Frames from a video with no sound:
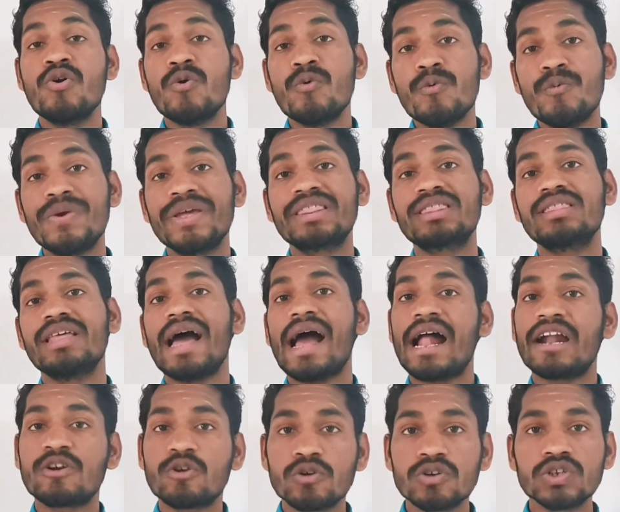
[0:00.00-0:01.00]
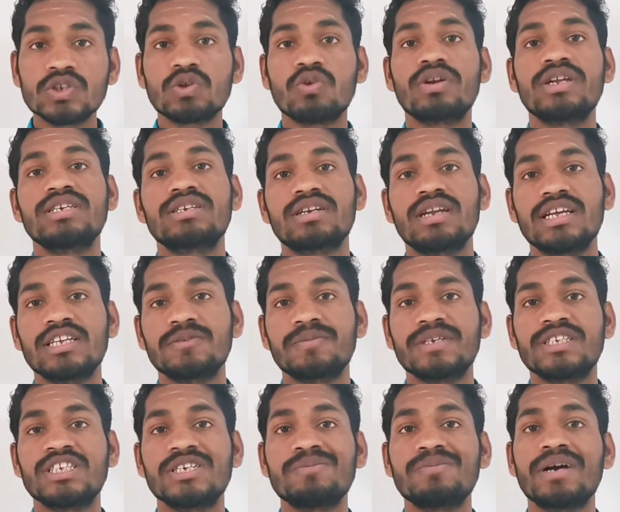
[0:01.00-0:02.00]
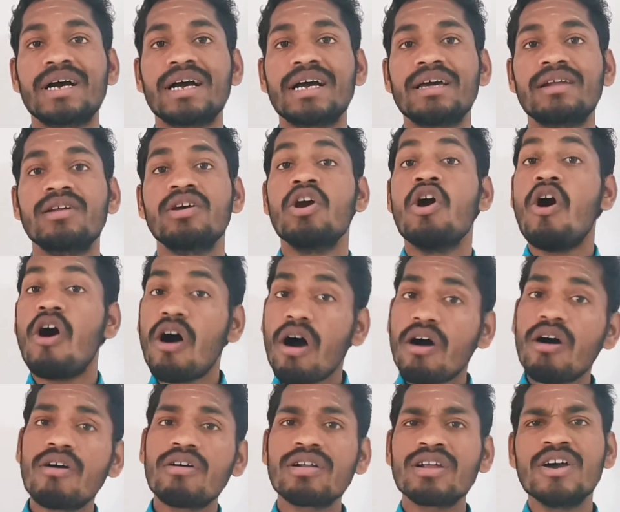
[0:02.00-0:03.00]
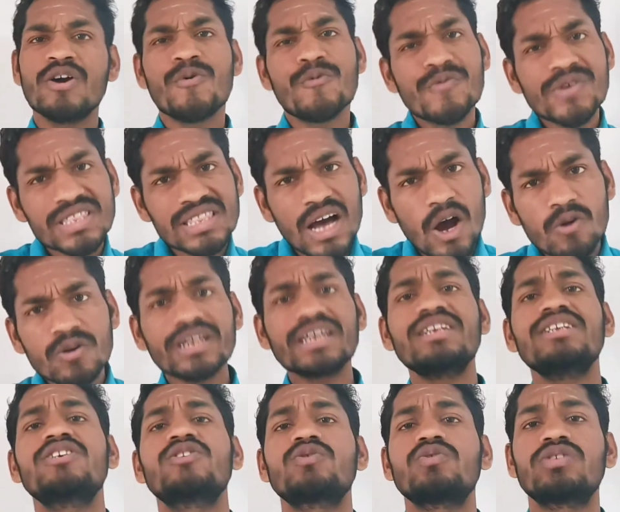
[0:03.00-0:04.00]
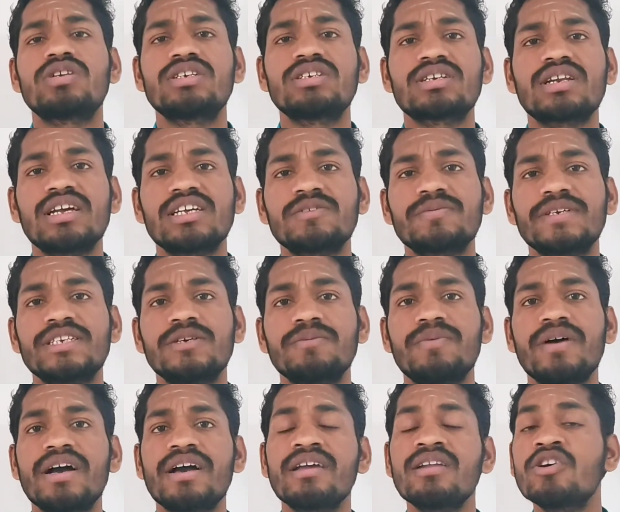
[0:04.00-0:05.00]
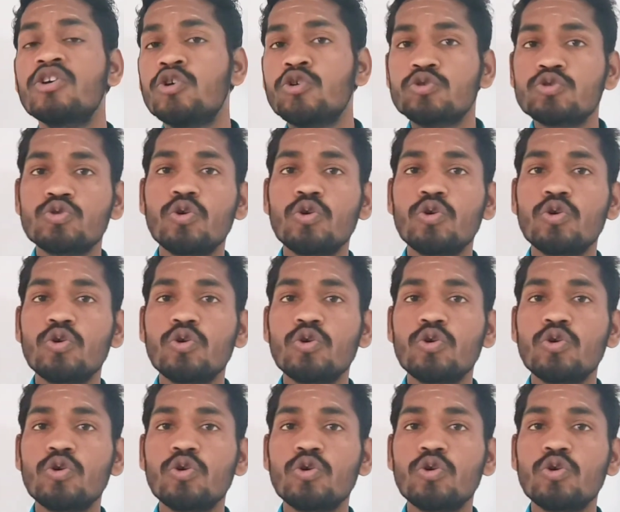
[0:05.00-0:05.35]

with auto storage class specifier or without any storage class specifier.